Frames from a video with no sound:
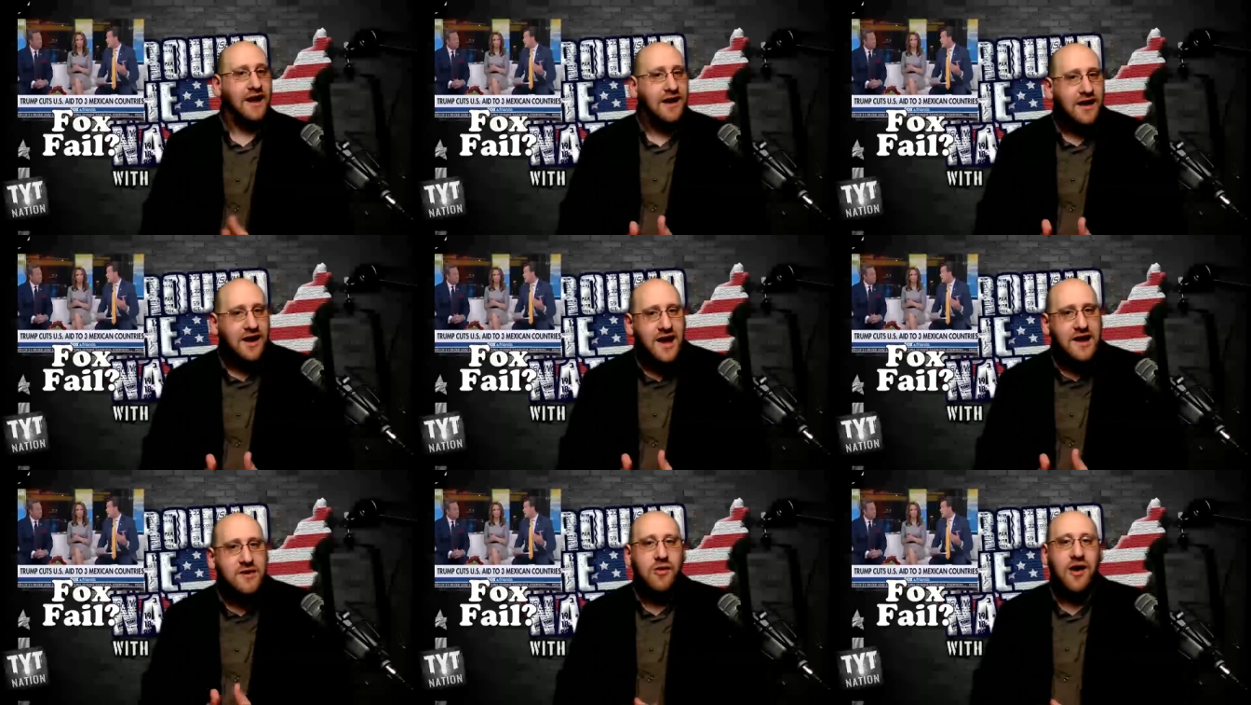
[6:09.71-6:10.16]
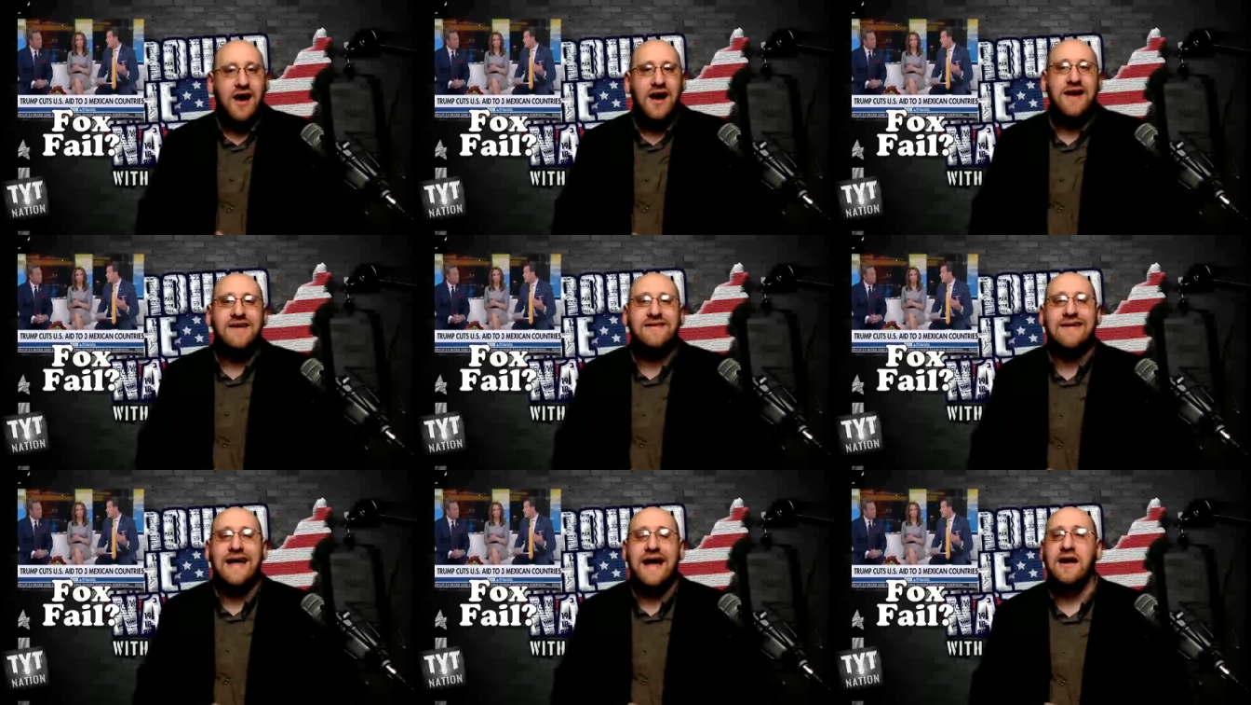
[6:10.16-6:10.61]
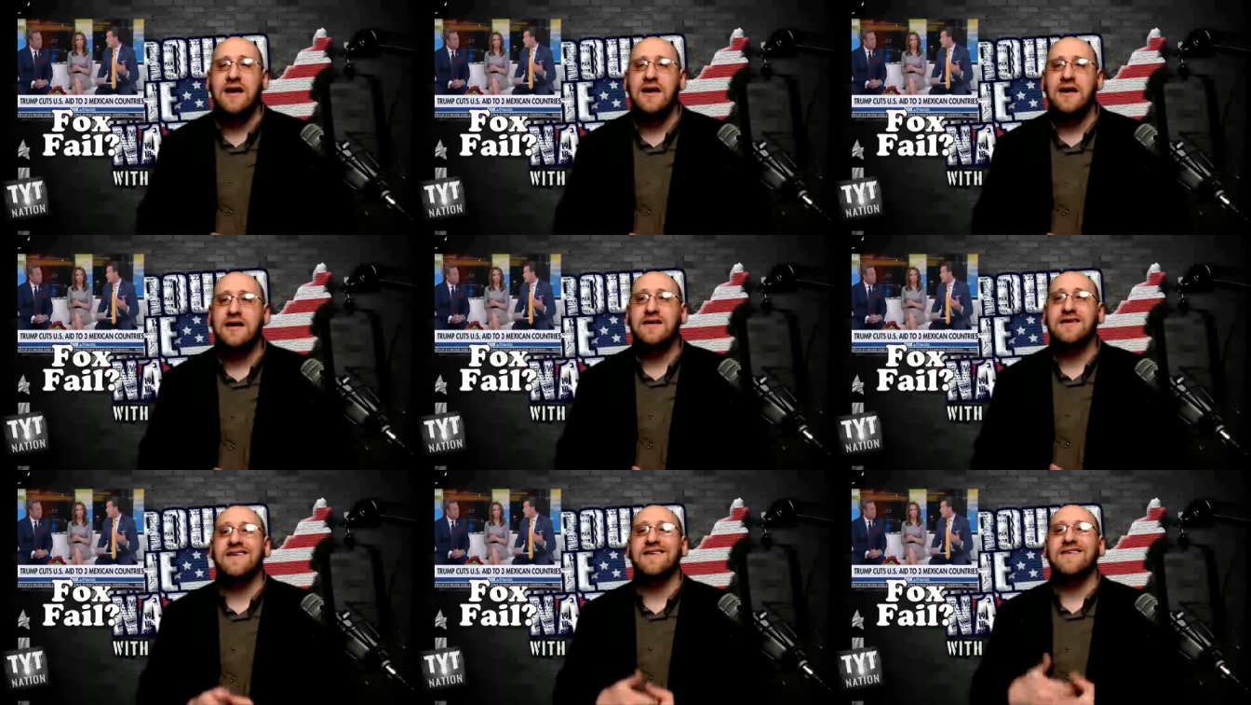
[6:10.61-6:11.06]
And why is that?
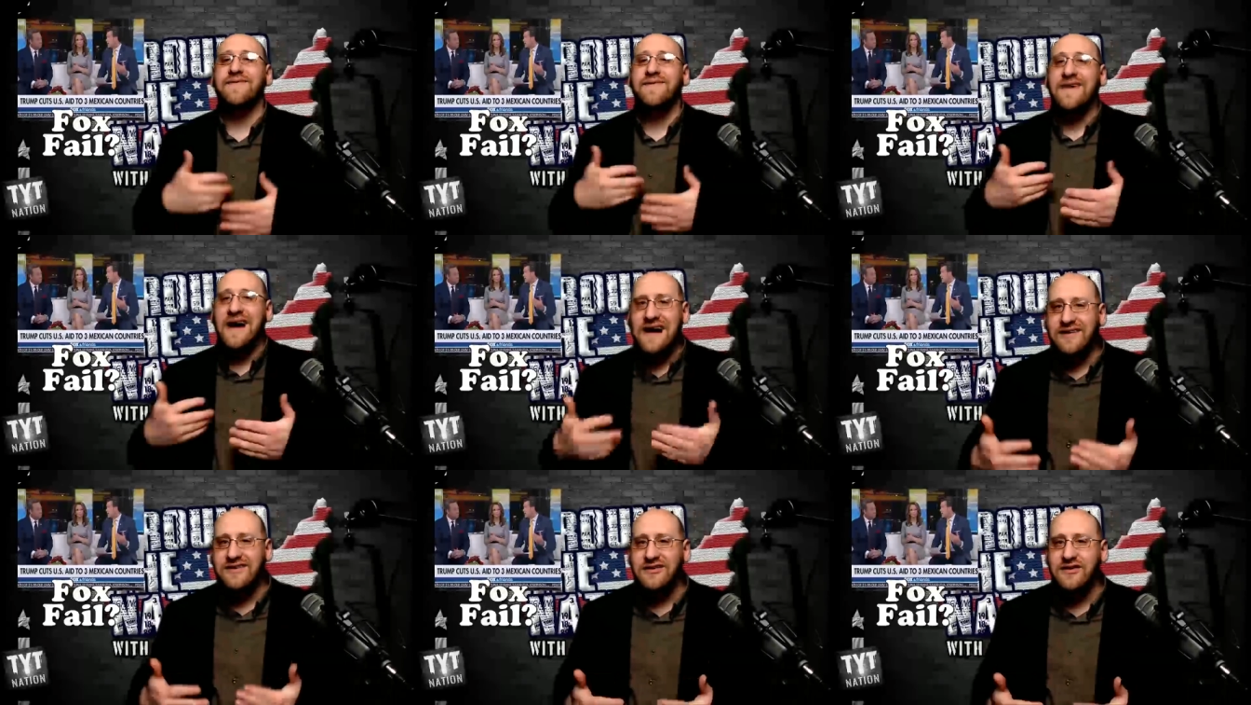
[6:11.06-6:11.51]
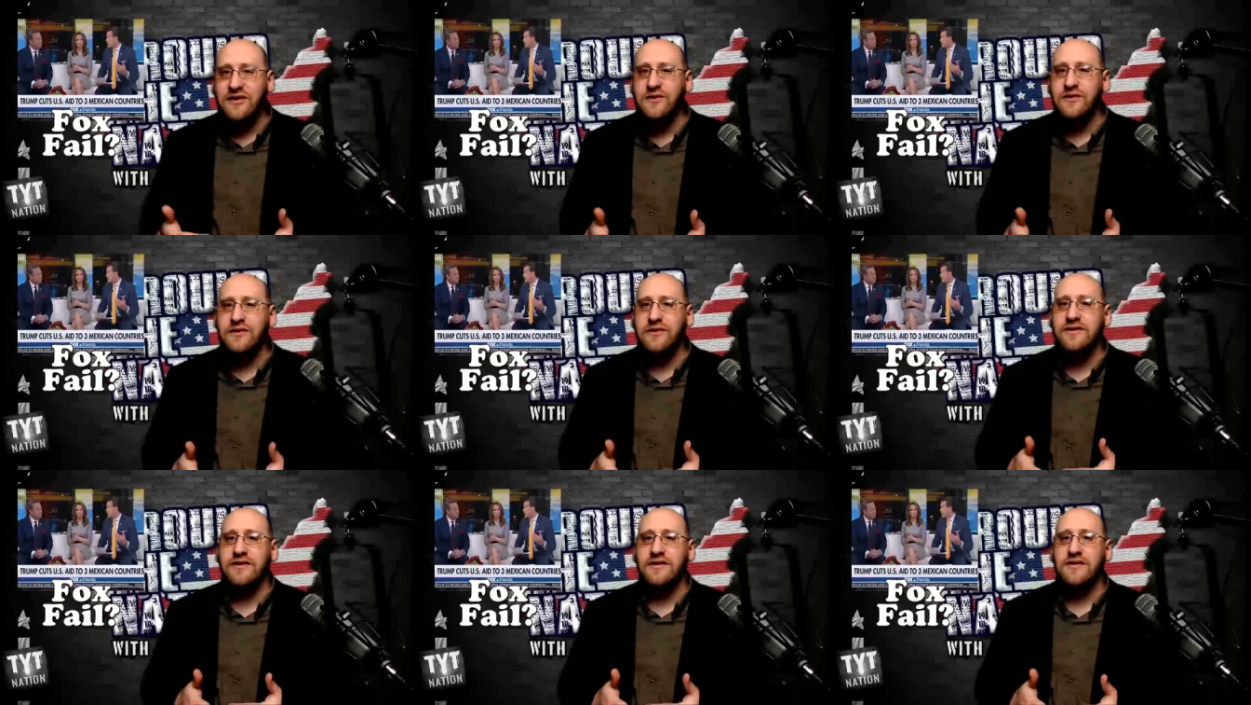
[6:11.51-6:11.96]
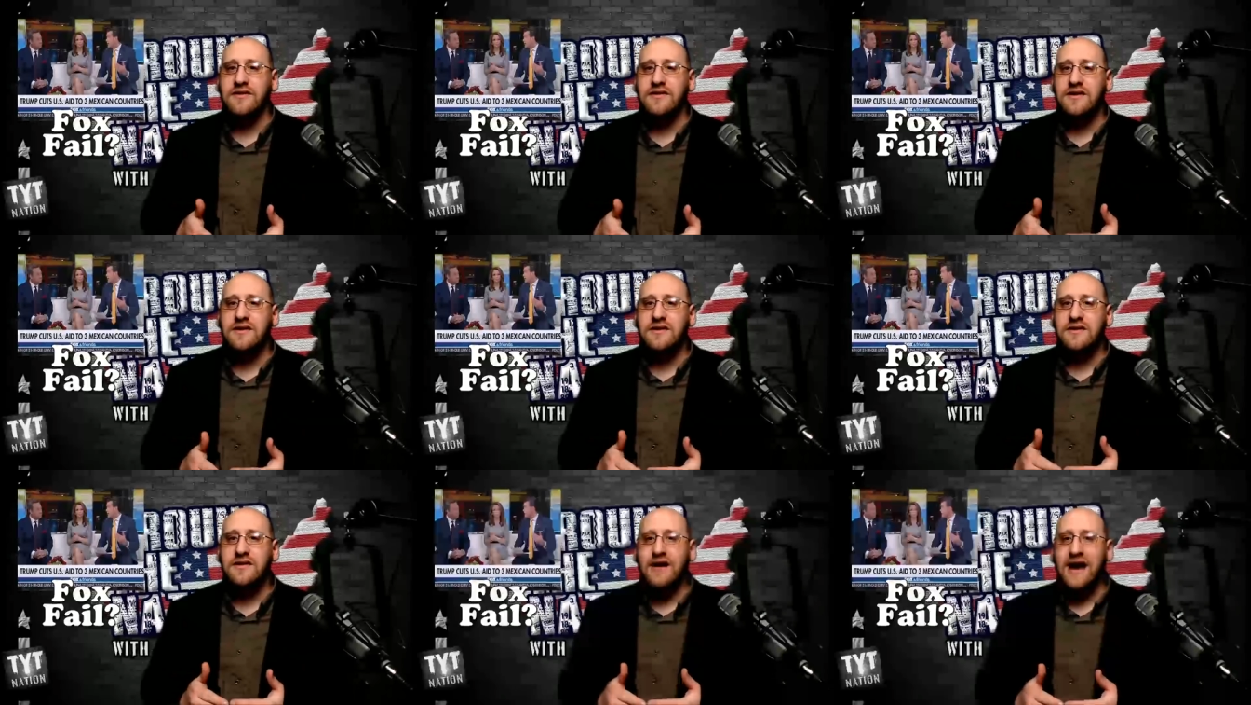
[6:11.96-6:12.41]
Because Fox News
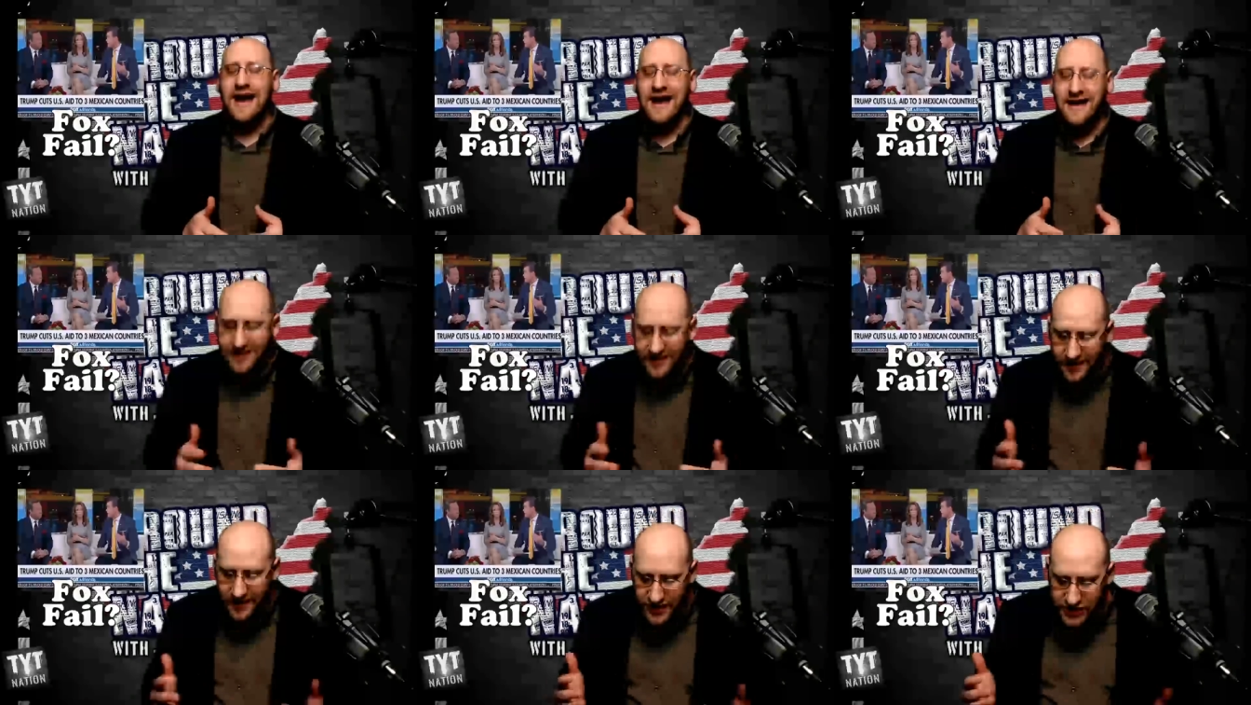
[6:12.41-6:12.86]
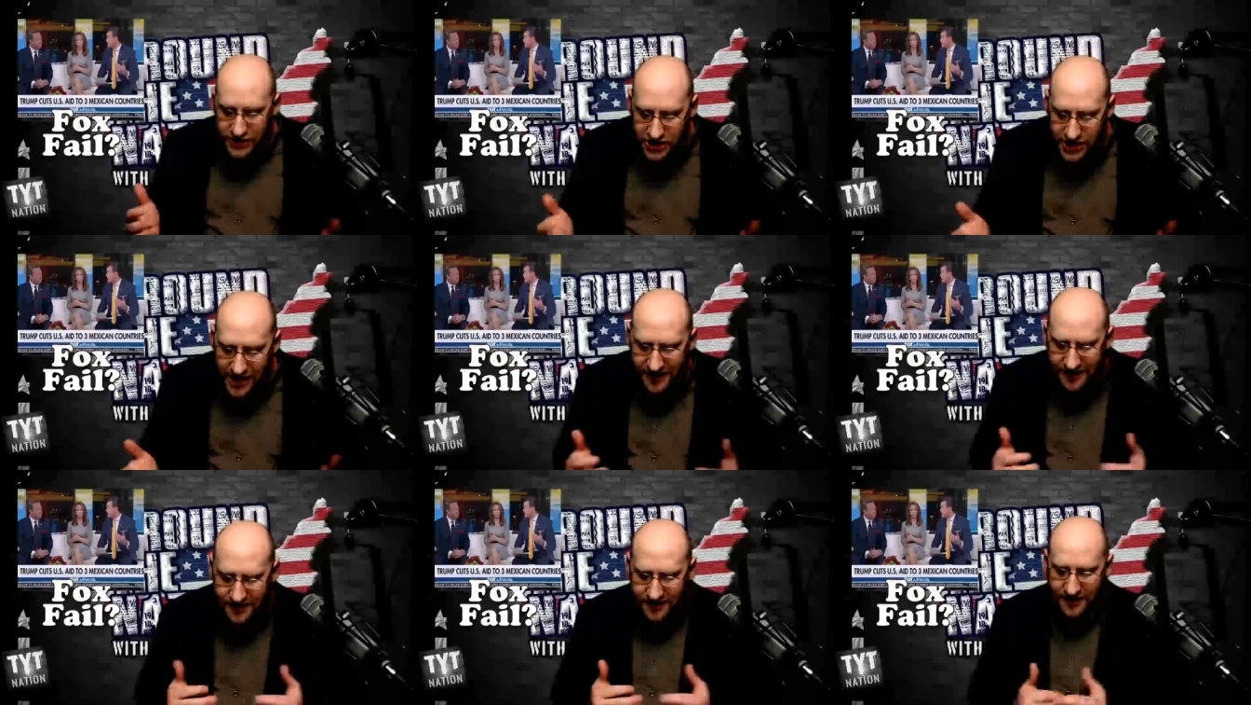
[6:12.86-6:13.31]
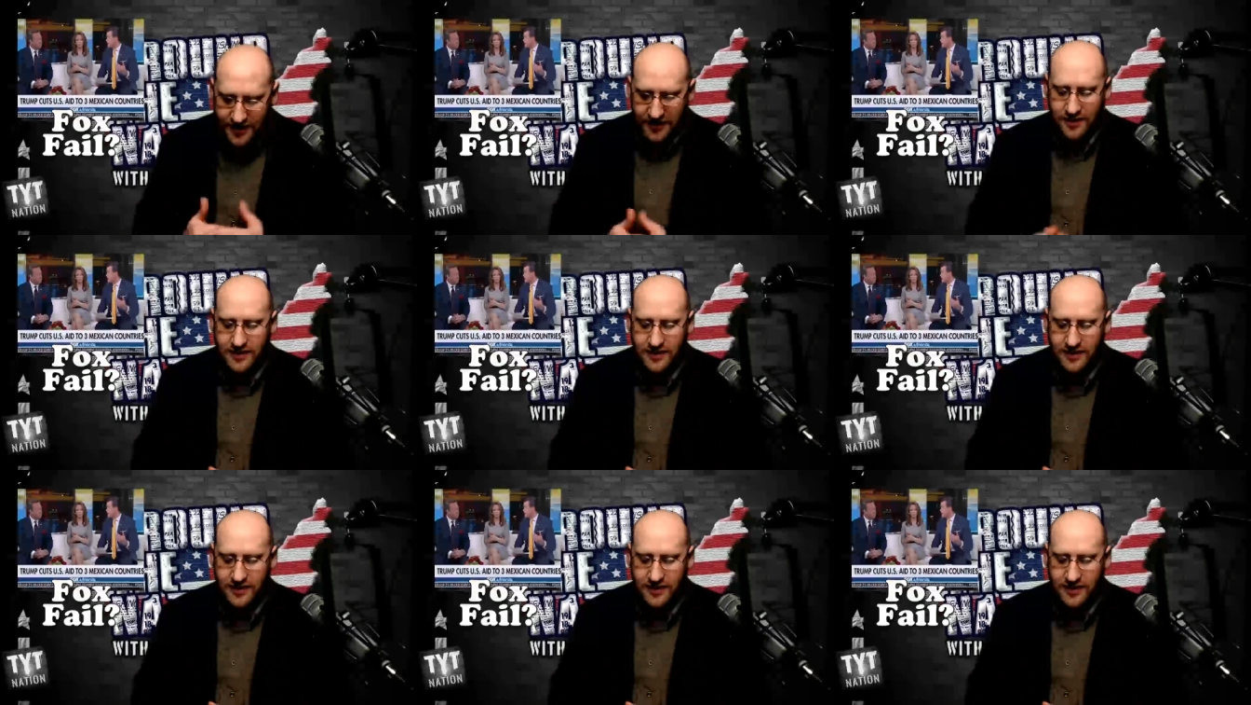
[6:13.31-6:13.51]
has an agenda,